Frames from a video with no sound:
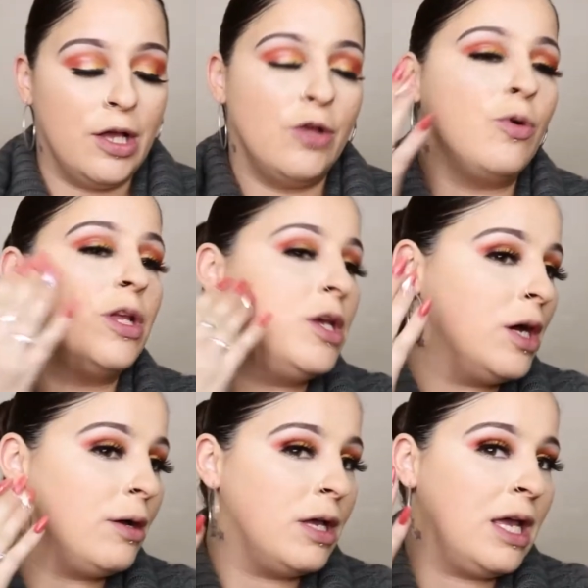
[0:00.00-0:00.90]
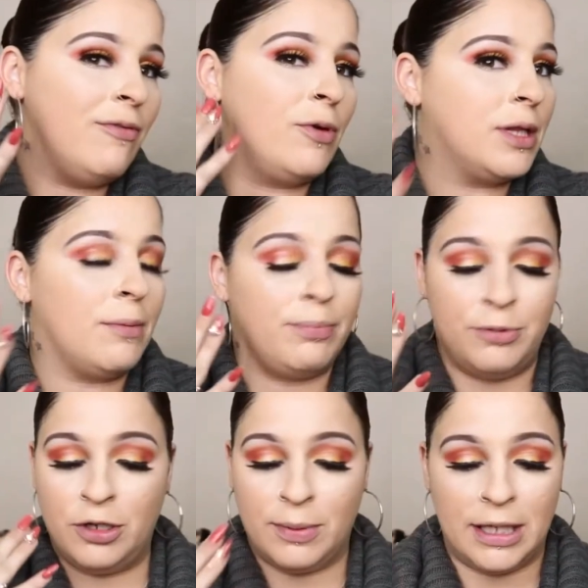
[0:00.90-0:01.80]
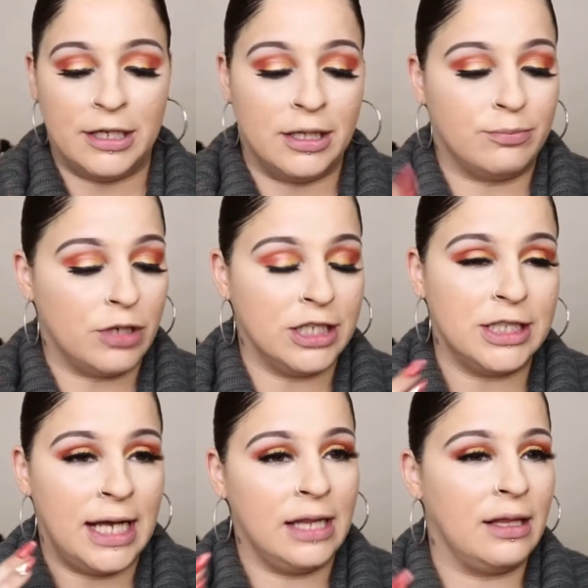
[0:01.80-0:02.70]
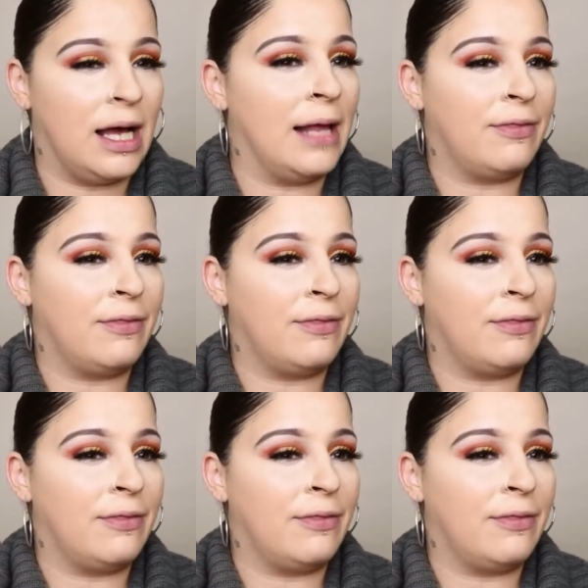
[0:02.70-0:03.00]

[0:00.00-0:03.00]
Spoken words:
even with the beauty blender, the brush, anything.